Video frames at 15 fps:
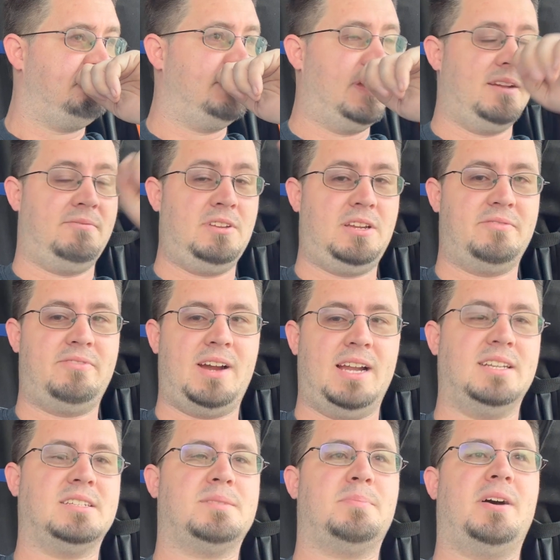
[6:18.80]
if you can
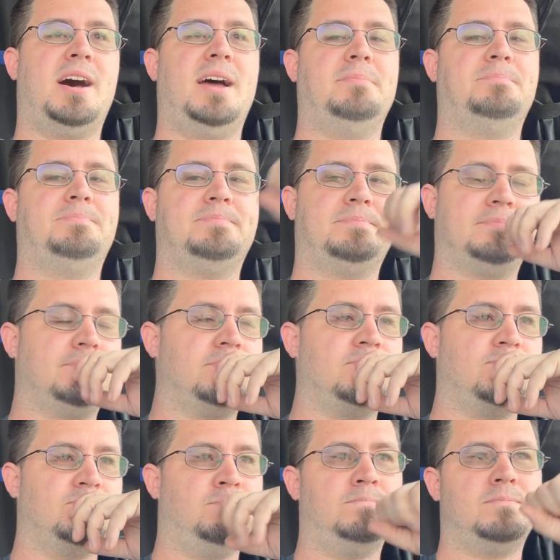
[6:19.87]
find a spot,
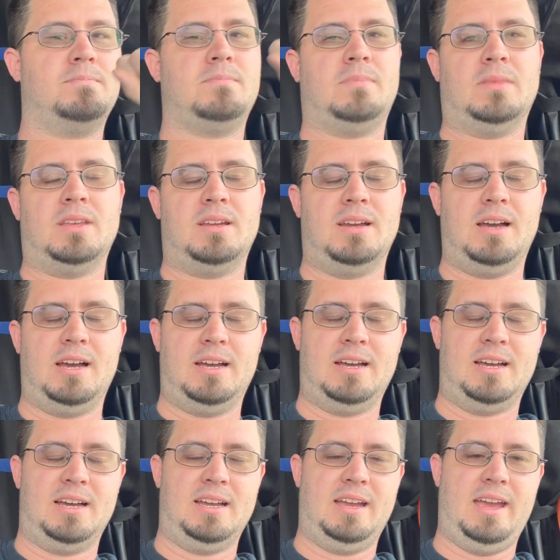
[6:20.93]

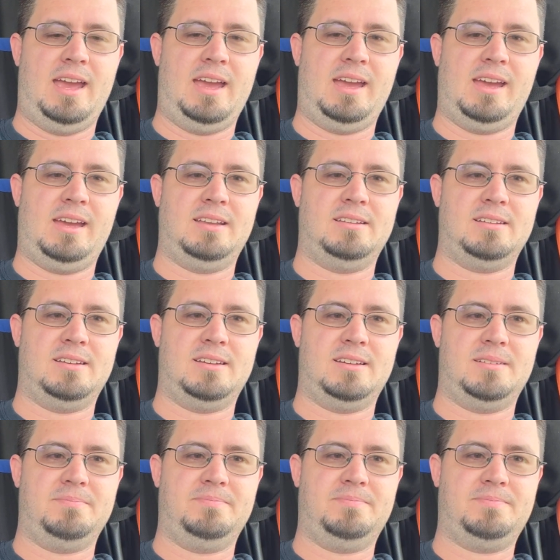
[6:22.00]
and
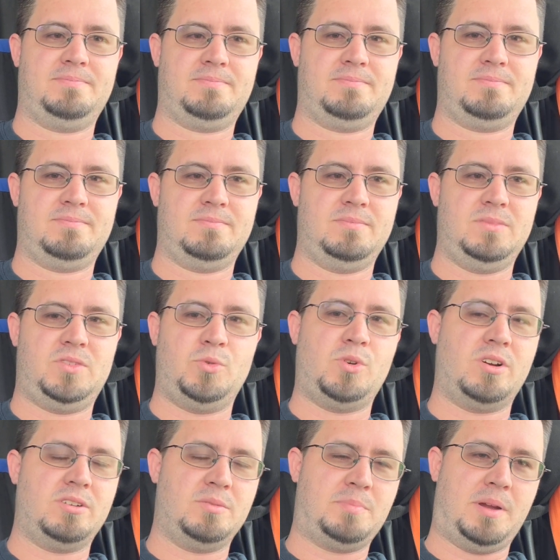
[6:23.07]
do
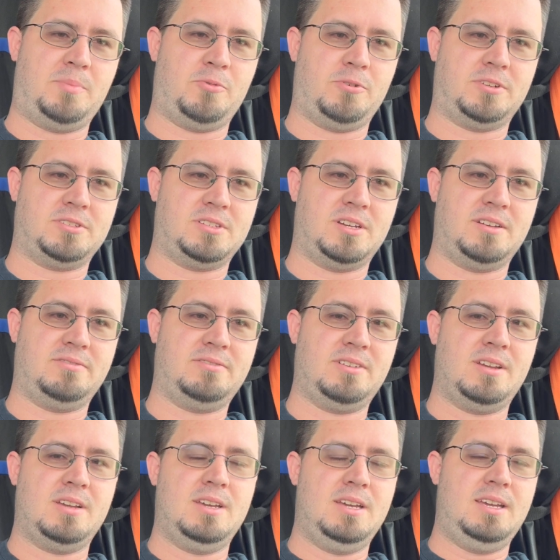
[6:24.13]
all your paperwork stuff,
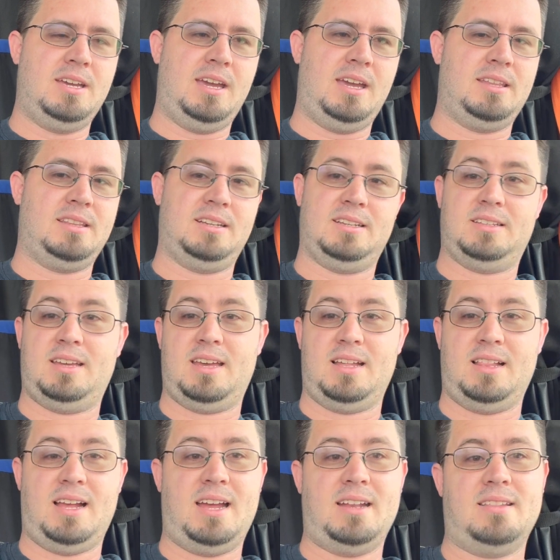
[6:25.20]
and then get the
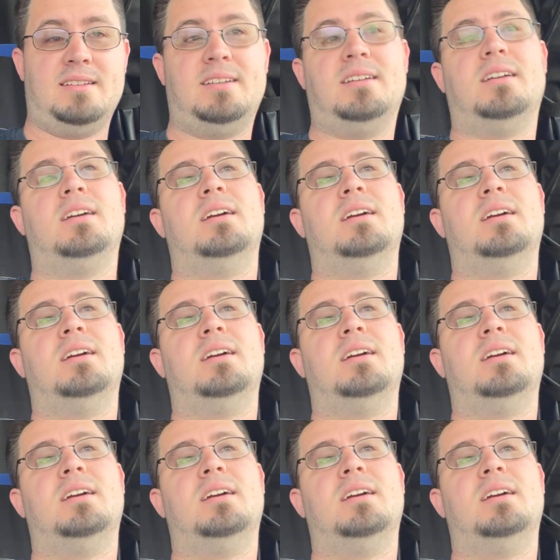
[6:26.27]
hell out of there.